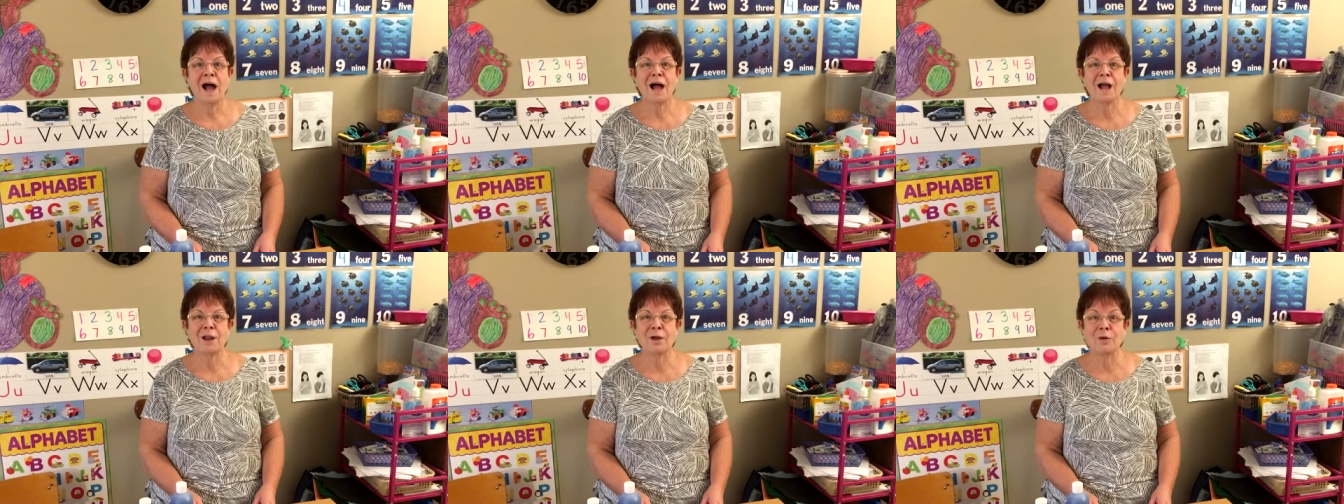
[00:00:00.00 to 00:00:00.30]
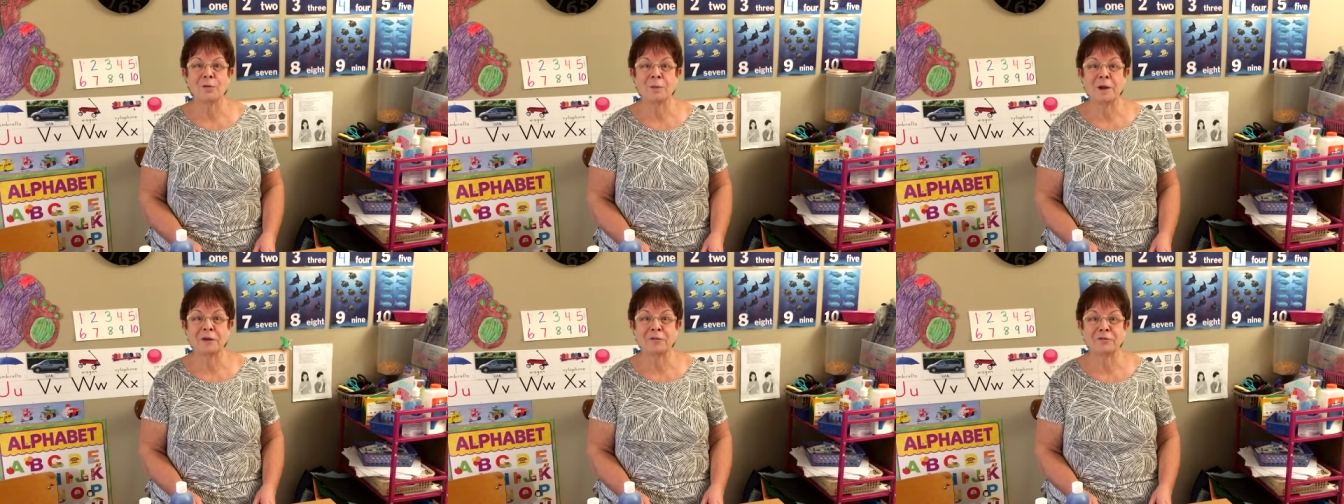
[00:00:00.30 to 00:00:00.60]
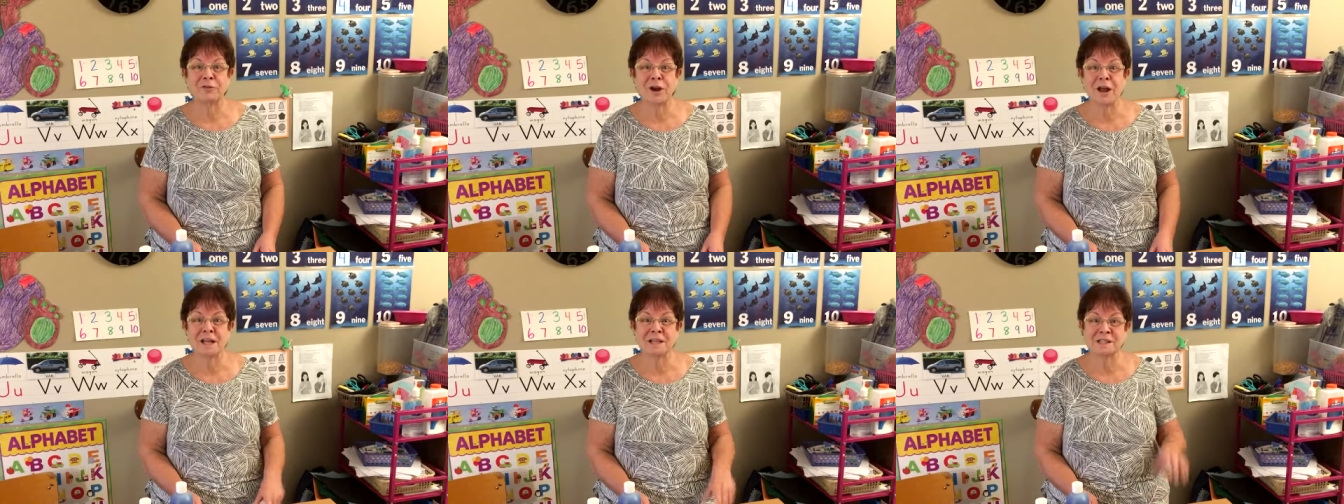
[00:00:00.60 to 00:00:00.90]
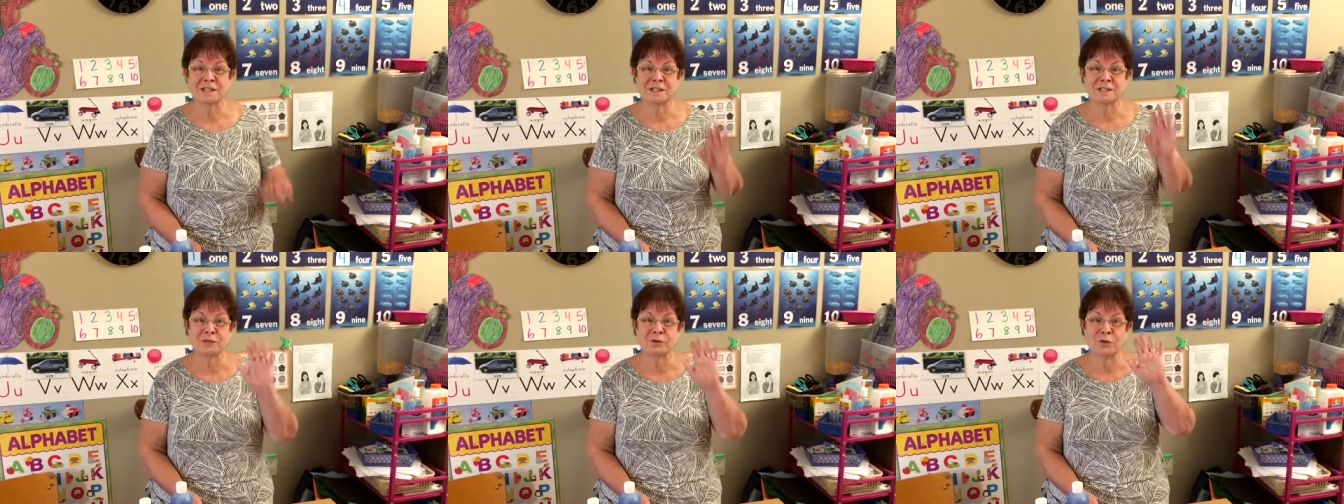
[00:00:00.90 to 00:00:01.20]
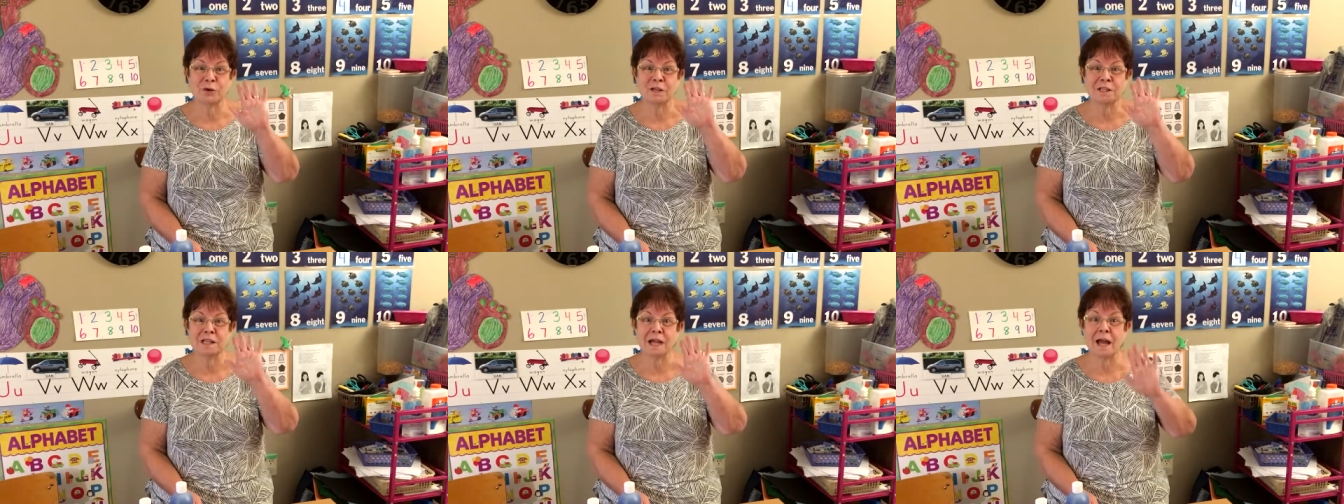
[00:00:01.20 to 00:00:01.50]
Hello my friends,
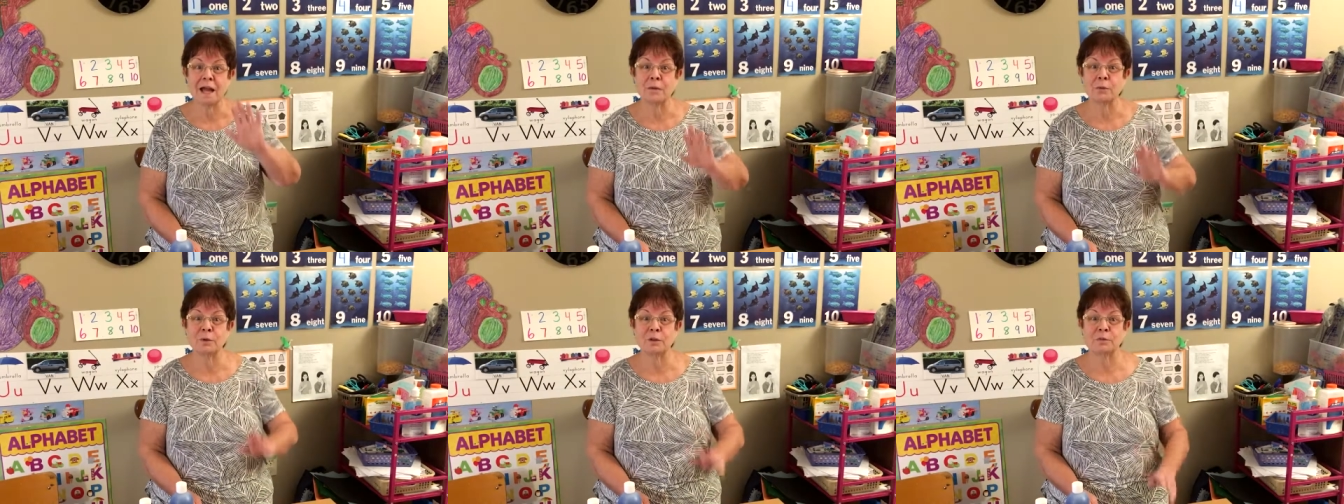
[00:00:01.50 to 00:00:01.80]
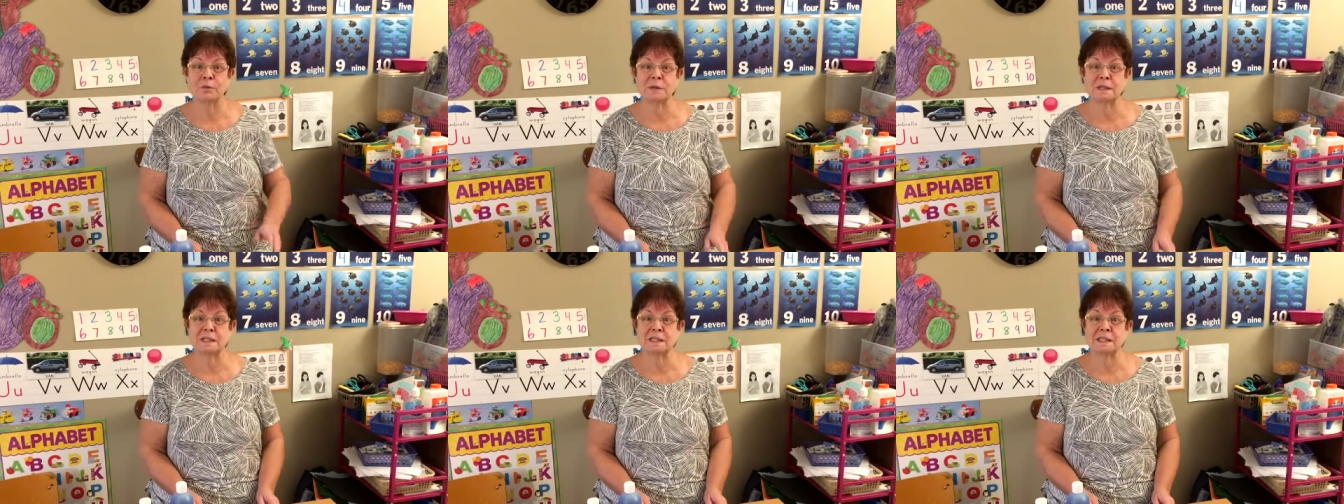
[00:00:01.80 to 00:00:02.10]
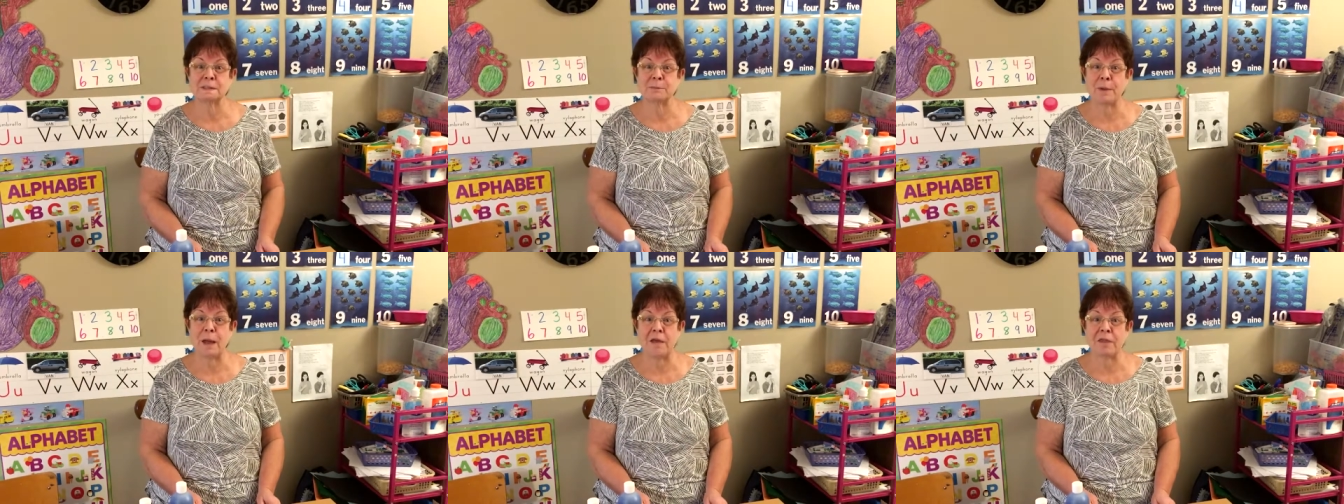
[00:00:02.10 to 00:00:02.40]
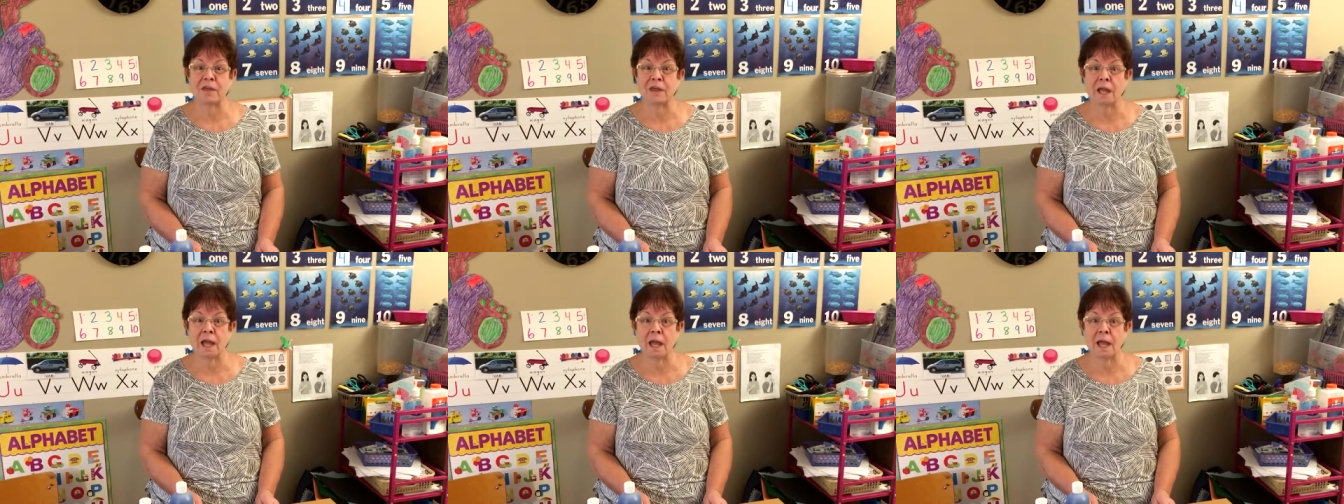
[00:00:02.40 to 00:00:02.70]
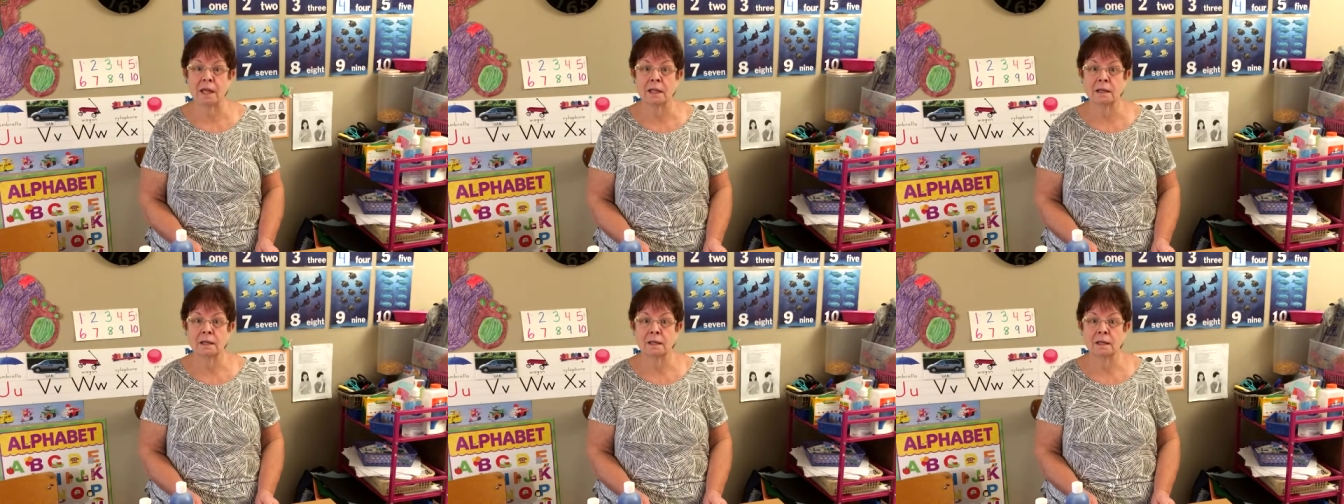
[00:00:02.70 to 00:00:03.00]
Story Time with Missus Beth
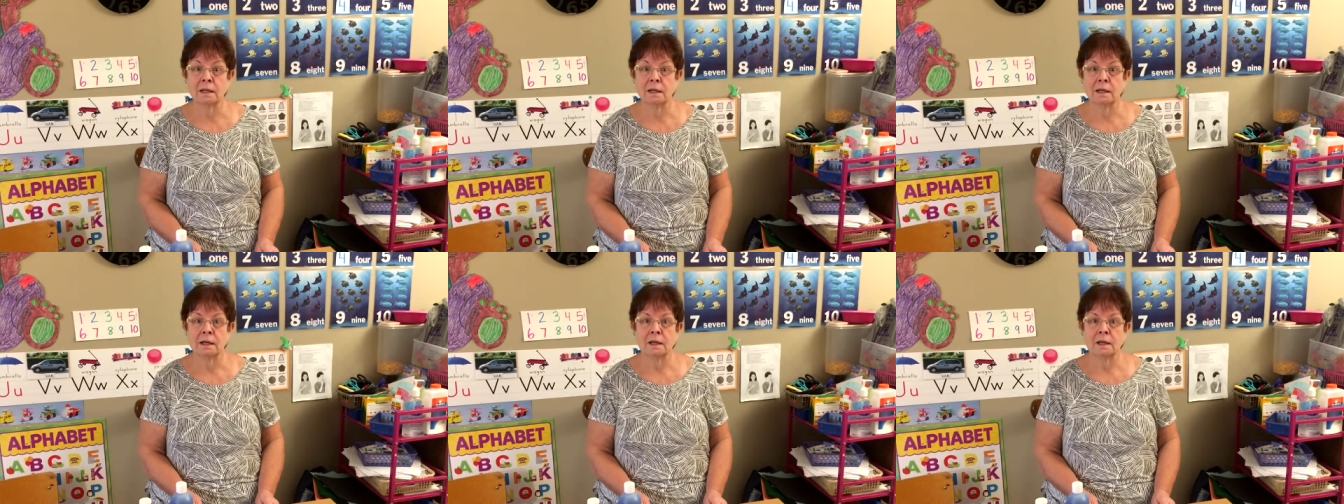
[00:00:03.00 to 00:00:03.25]
again.